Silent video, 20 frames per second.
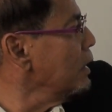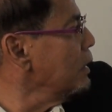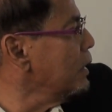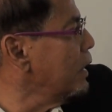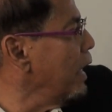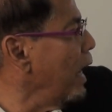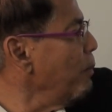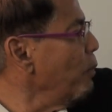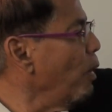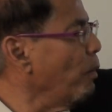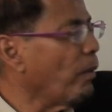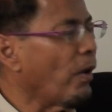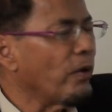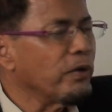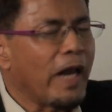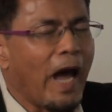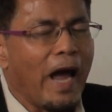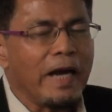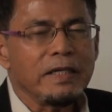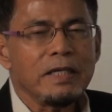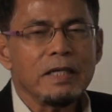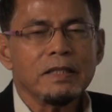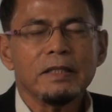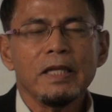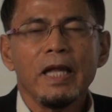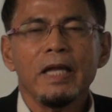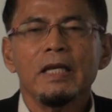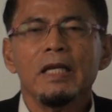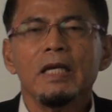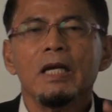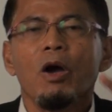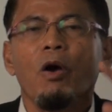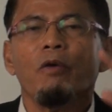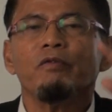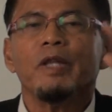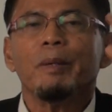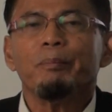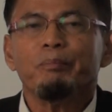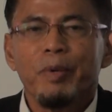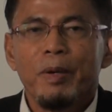them about the understanding
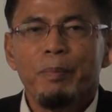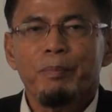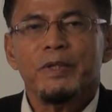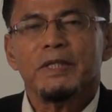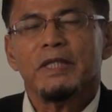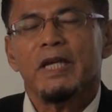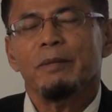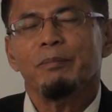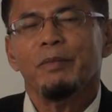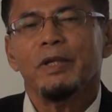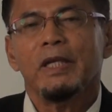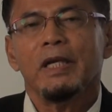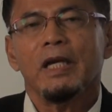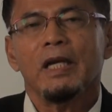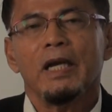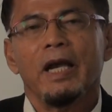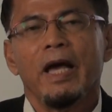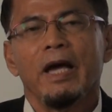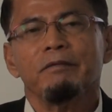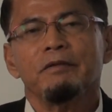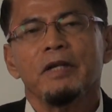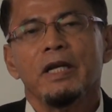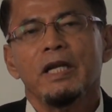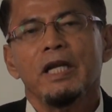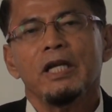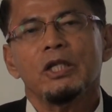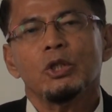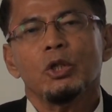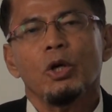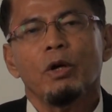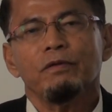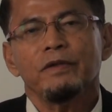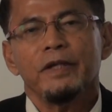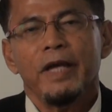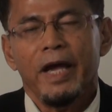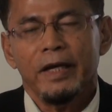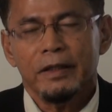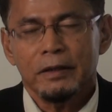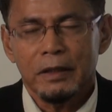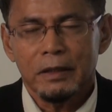of the purpose and meaning in life, the nature of
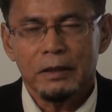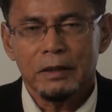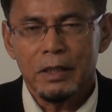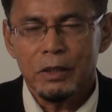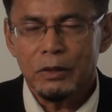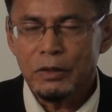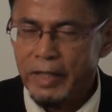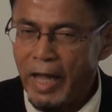their existence.